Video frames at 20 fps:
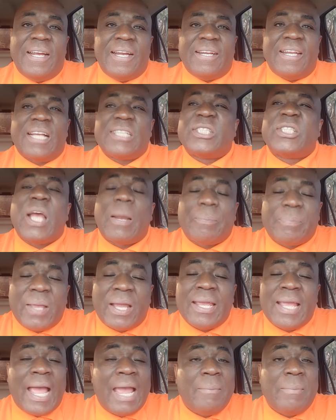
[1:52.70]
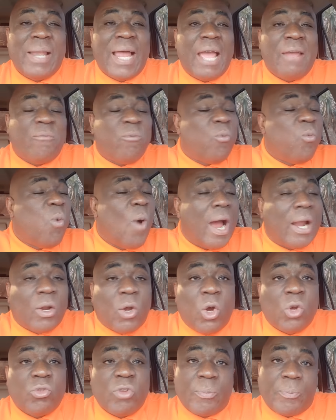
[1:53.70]
that chapter of him life
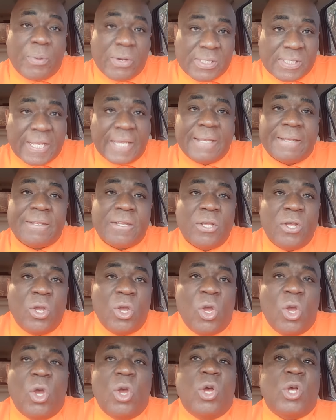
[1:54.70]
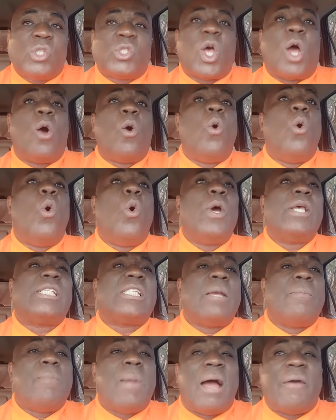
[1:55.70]
100%. So who is
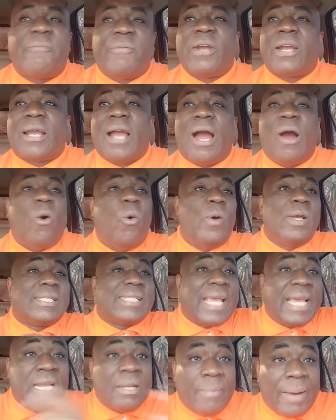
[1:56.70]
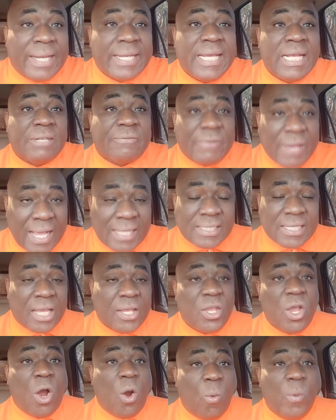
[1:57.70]
the Maverick or who is anybody else? You say,
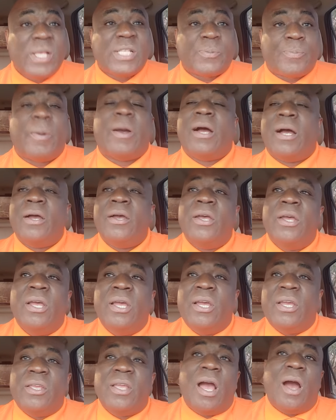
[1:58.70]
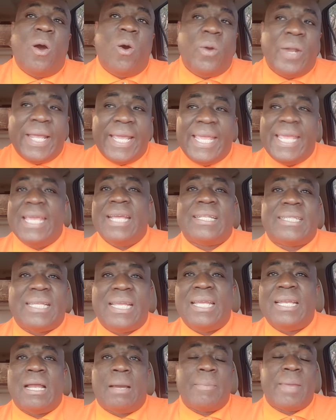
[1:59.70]
yo, Whisper, you're only
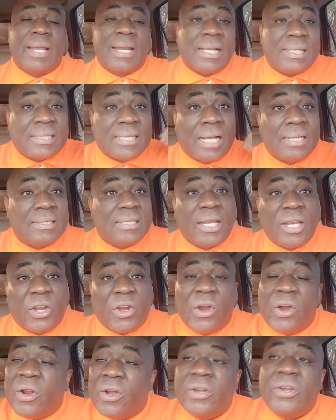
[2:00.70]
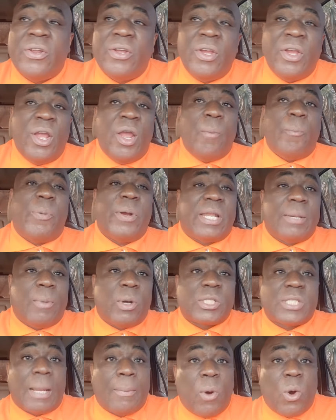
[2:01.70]
18 and me understand, say the girl pretty
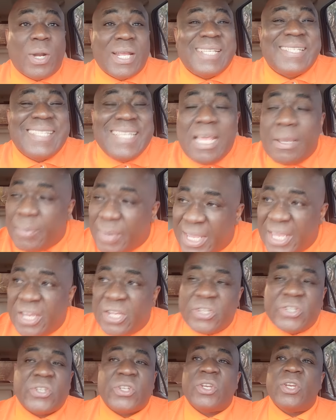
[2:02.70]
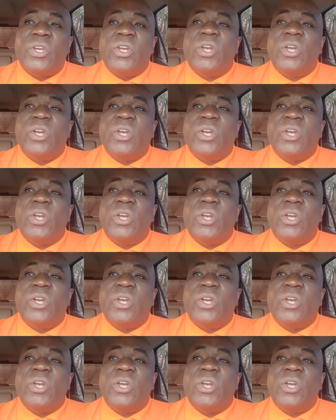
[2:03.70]
much about the same age.